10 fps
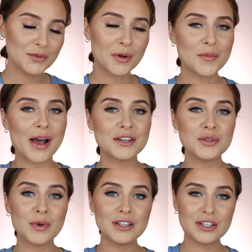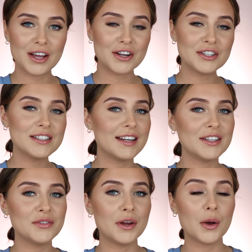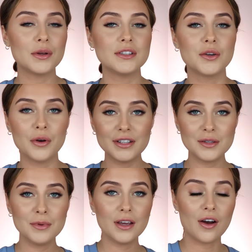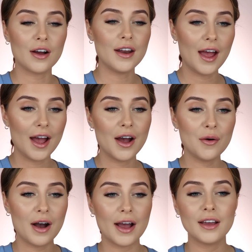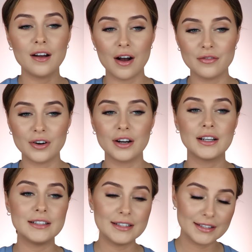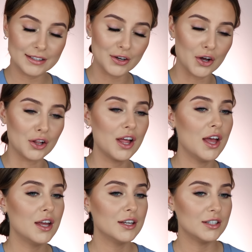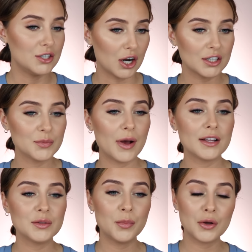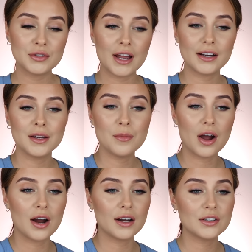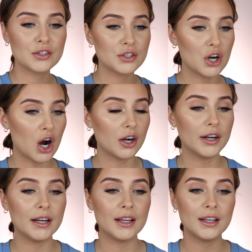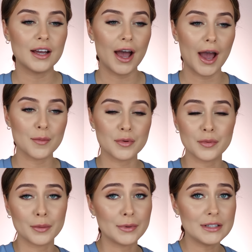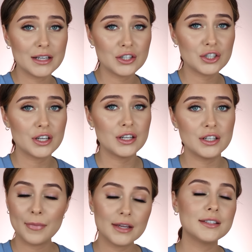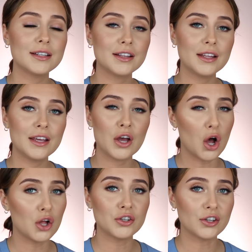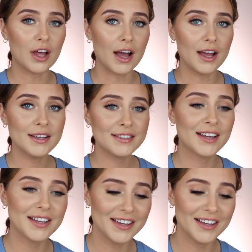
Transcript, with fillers: welcome back to my channel. Today's video is going to be on how I cover, conceal dark spots, post acne marks, scarring, hyperpigmentation, basically all your lies.